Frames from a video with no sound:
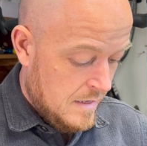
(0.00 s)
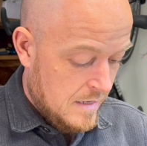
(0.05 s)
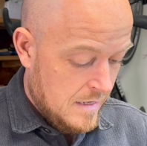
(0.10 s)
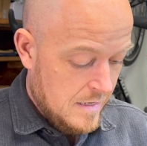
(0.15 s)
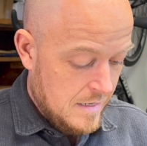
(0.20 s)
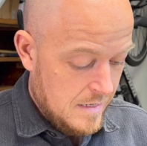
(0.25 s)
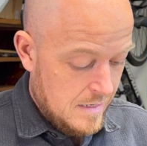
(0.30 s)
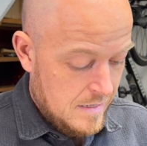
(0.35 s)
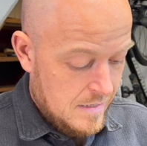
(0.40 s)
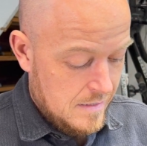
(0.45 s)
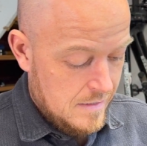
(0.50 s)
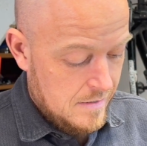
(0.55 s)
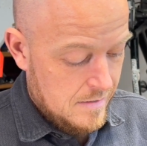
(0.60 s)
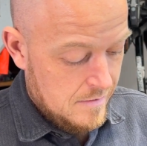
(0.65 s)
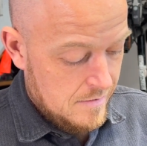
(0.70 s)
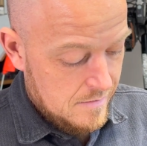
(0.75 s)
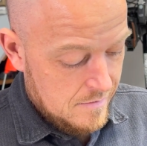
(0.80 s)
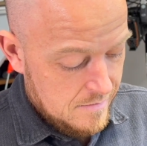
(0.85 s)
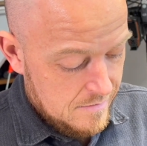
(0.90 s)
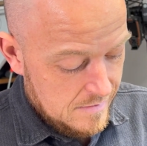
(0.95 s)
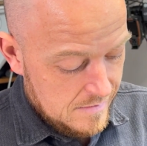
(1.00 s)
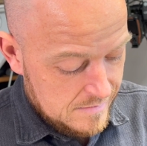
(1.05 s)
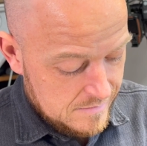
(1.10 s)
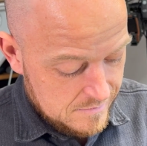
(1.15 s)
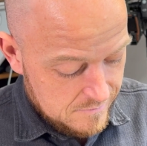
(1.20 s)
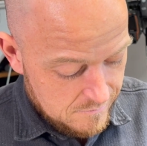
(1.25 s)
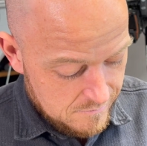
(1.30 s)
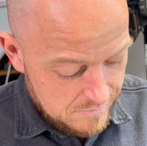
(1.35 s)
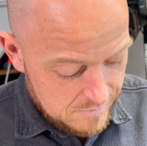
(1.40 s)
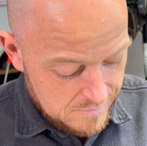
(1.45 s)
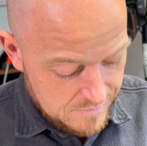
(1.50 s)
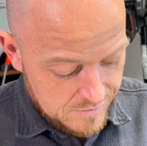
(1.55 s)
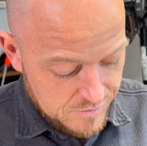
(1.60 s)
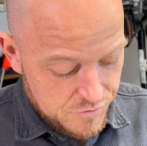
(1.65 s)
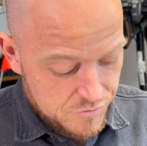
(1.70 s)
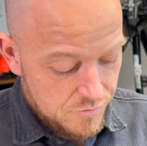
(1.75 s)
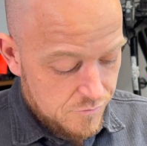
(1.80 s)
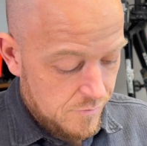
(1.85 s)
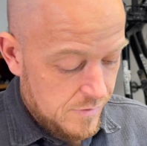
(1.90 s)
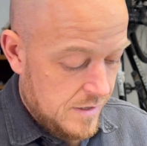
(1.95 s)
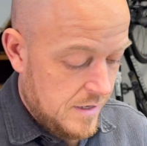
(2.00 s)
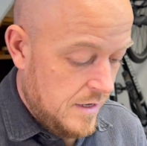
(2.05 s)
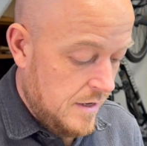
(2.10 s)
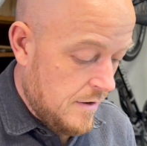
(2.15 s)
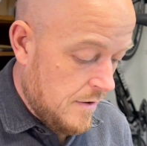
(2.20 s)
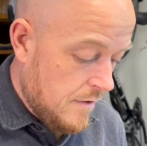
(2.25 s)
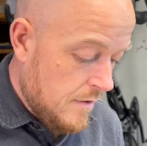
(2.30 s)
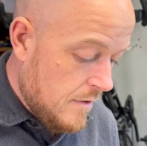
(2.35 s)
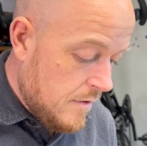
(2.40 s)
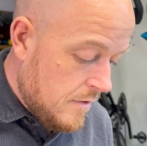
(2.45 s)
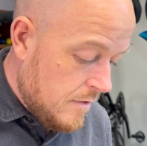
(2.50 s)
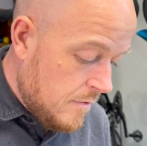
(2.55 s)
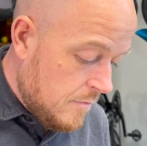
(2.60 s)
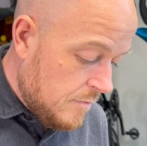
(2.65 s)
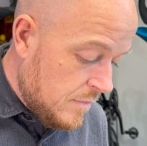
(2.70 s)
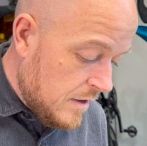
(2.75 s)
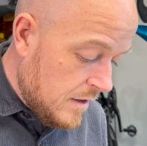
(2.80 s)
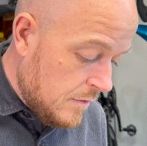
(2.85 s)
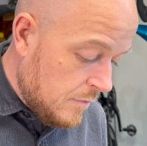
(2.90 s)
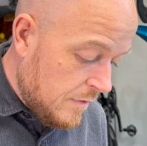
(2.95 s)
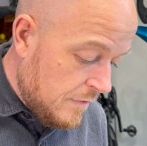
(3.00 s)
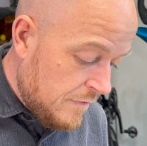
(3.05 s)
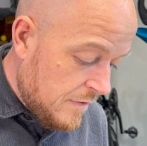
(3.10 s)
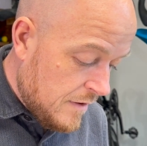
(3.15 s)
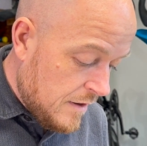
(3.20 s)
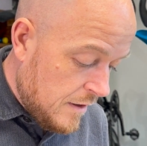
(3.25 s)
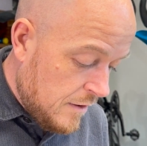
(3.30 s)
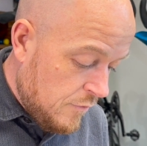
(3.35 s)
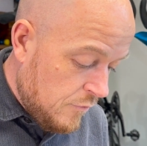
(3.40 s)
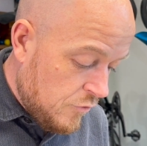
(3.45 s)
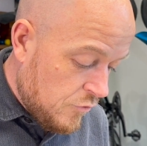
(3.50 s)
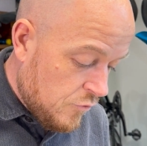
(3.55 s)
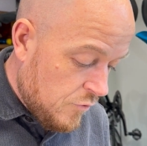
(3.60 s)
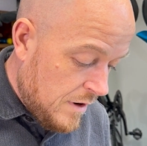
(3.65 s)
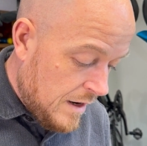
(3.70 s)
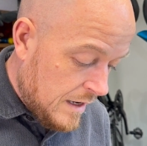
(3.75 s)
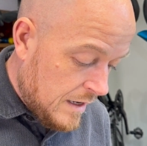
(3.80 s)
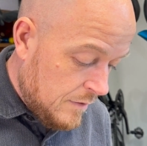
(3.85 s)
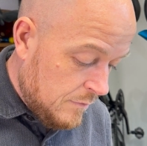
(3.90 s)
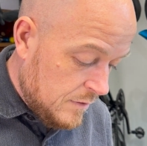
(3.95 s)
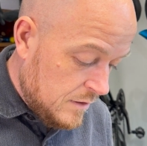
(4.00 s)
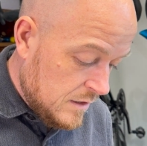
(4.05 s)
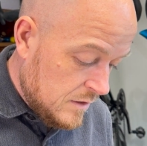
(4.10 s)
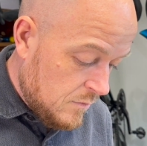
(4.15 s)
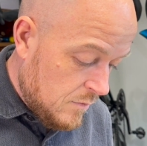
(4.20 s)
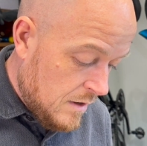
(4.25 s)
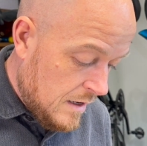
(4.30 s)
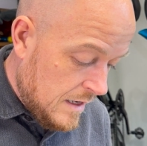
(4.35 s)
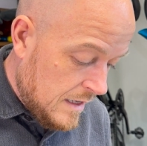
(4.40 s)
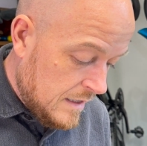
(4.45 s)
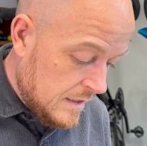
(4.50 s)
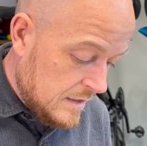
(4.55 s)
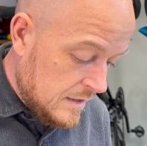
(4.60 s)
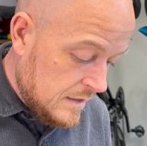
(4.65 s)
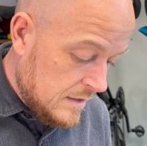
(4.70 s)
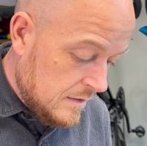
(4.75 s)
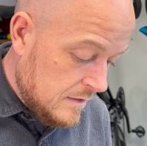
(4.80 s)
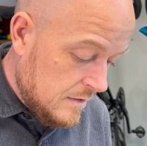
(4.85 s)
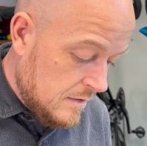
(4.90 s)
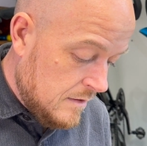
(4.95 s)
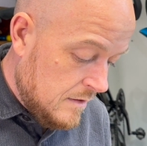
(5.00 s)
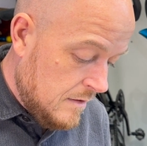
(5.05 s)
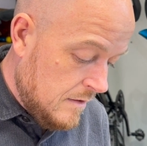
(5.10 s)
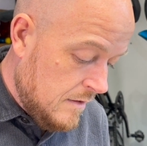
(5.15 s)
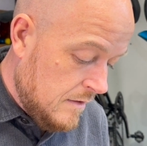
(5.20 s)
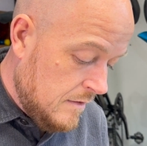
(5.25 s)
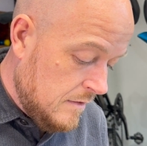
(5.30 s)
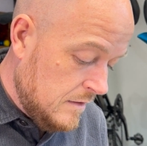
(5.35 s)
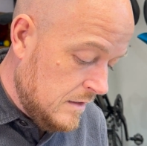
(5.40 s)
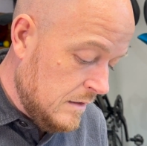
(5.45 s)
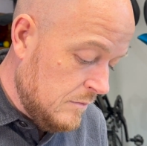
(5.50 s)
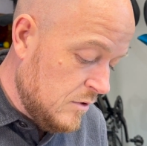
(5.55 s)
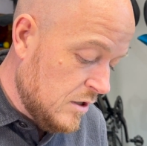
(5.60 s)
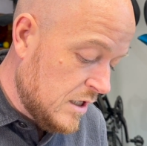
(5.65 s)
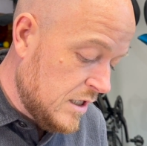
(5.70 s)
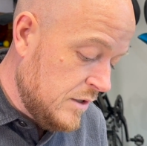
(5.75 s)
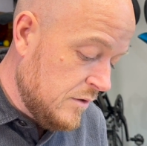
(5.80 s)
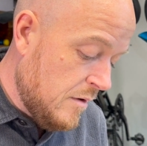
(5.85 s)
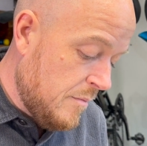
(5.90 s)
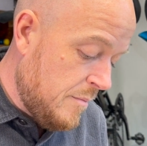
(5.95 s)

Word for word: And uh, that's certainly true here, but we found a new trick, which is why it's subject to a